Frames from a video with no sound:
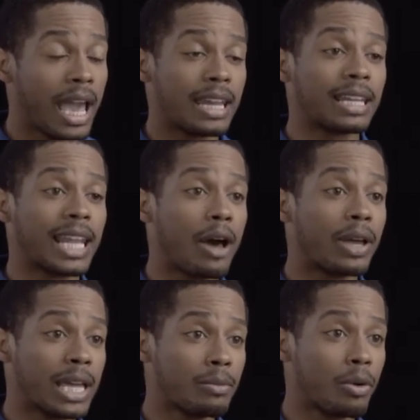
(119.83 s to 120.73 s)
and allow
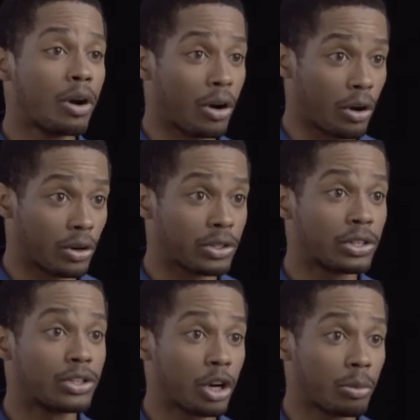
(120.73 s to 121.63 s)
him or her to
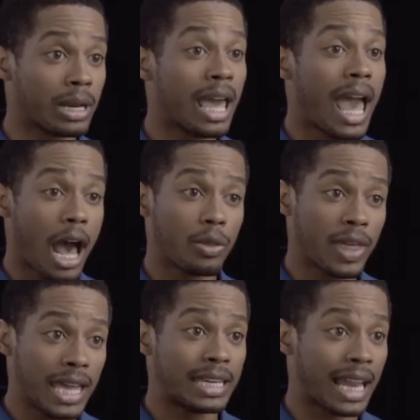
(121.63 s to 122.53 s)
determine how they'd